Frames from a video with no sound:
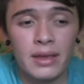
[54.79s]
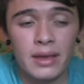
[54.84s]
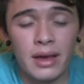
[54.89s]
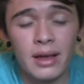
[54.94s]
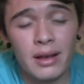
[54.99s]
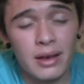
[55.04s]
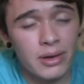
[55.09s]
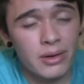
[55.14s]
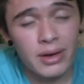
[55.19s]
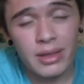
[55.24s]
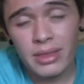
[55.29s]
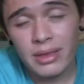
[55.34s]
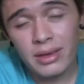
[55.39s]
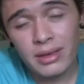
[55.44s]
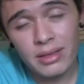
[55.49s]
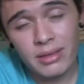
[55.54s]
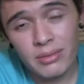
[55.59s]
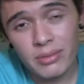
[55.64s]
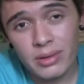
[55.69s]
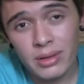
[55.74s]
I don't know. I think
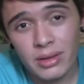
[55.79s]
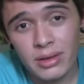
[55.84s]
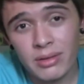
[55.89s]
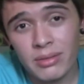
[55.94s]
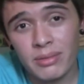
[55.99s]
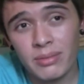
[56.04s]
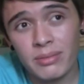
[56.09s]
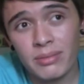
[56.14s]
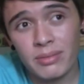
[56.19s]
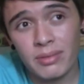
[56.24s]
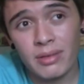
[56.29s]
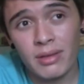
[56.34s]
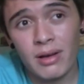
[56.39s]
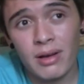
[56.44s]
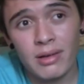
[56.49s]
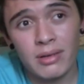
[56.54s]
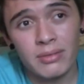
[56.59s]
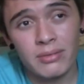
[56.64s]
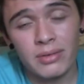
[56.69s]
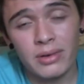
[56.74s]
it's a really good
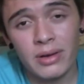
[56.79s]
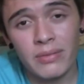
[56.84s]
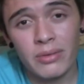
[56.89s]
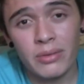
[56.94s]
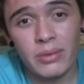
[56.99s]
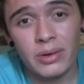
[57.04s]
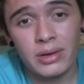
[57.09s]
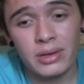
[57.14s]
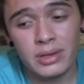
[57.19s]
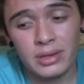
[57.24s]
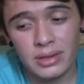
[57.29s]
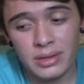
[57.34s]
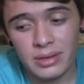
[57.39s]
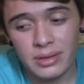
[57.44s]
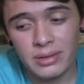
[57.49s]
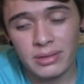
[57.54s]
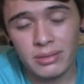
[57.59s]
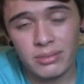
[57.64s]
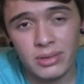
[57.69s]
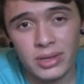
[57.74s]
song for everyone to
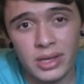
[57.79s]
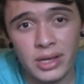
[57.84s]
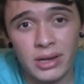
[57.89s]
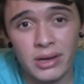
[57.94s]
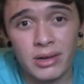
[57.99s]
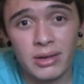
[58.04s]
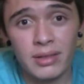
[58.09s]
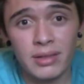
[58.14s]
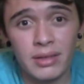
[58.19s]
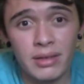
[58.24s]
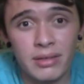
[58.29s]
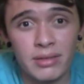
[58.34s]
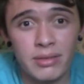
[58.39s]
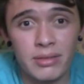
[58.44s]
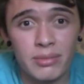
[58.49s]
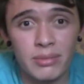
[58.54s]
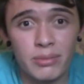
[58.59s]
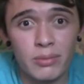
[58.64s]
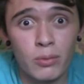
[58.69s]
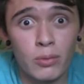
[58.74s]
hear at
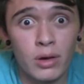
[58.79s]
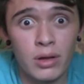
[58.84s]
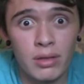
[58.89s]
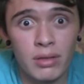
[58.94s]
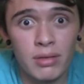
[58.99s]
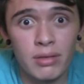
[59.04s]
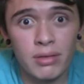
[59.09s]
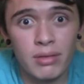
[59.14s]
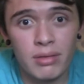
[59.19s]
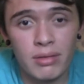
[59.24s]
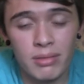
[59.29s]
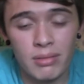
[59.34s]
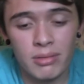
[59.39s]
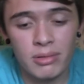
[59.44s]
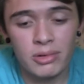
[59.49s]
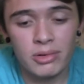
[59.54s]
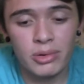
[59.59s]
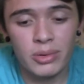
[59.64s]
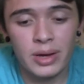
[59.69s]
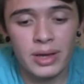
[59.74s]
least once
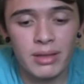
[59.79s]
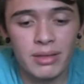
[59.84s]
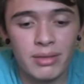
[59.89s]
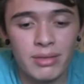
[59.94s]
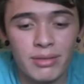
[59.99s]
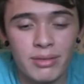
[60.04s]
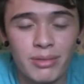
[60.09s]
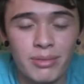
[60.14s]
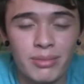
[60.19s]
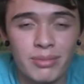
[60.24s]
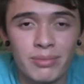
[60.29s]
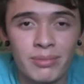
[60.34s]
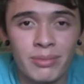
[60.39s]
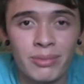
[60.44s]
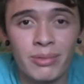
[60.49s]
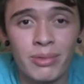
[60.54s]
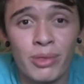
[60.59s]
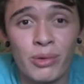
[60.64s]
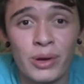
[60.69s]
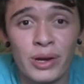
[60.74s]
or twice.
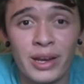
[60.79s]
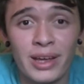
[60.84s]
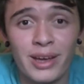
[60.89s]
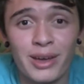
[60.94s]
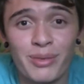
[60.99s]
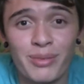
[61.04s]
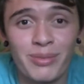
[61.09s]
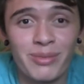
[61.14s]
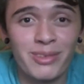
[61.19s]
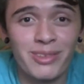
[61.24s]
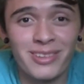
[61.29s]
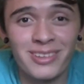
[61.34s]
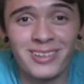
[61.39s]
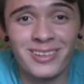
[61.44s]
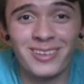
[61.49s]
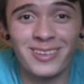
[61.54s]
Three times.